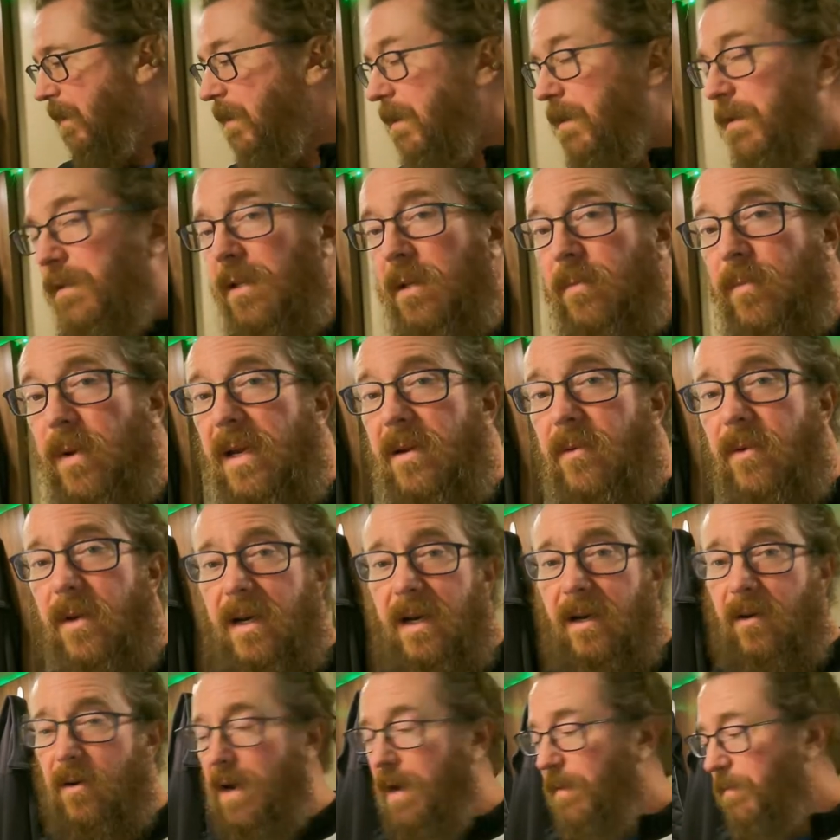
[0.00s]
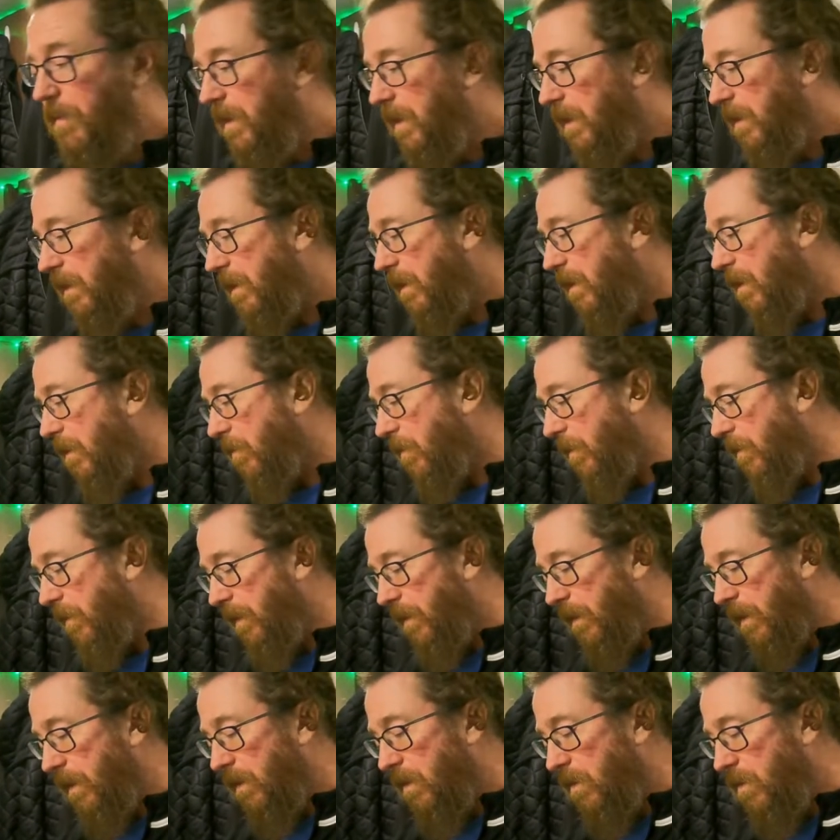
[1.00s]
So the penguin I grabbed this year when we were
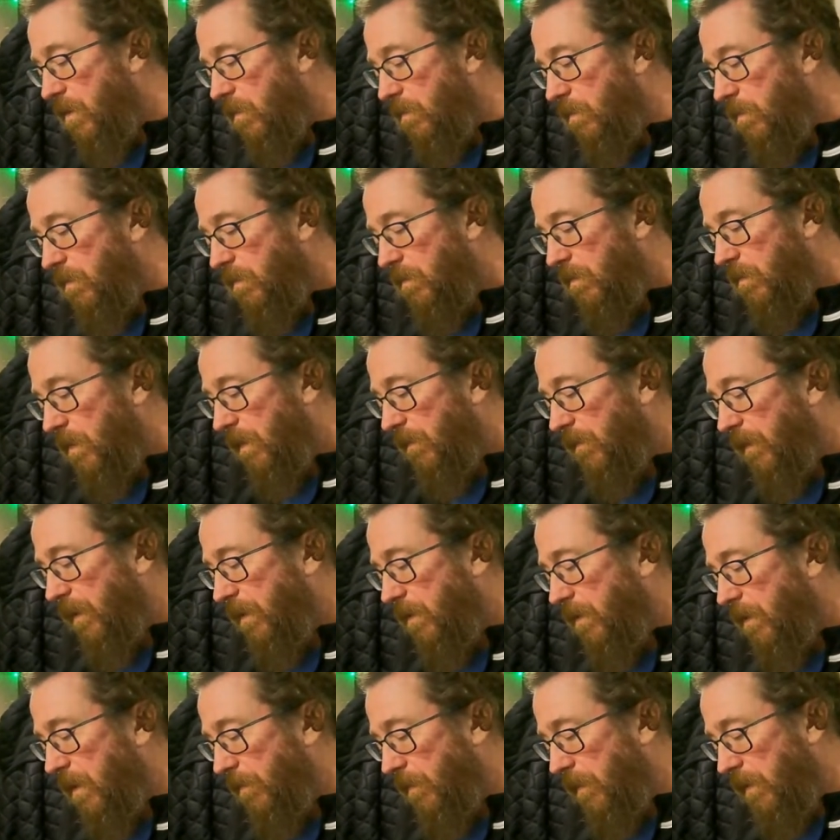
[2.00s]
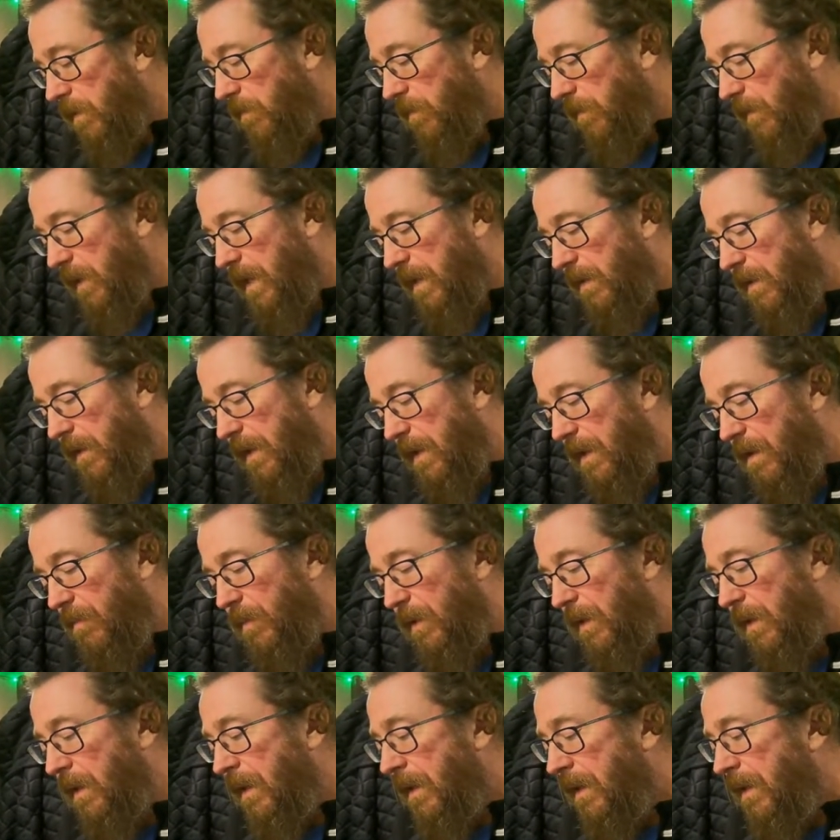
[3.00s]
at home, one of our trips when we had the camper,
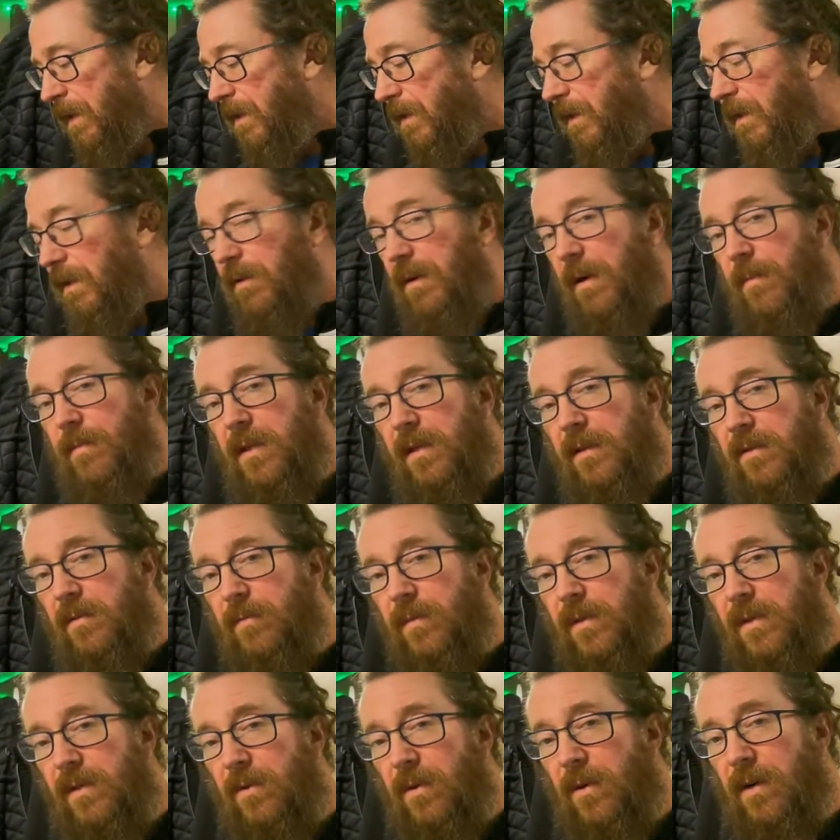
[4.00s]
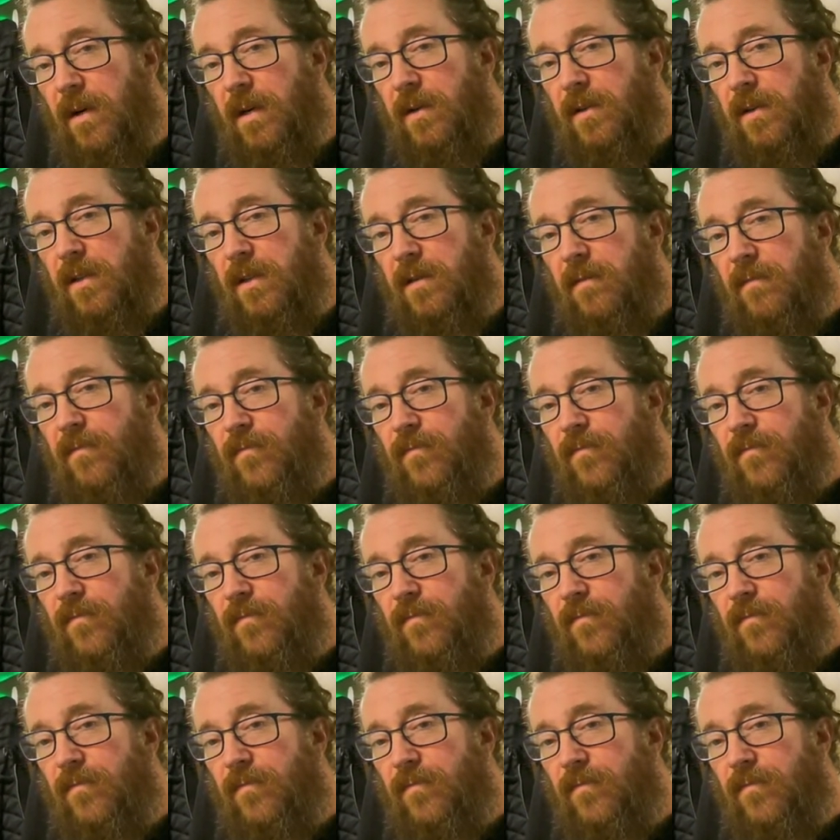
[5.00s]
grabbed this from storage.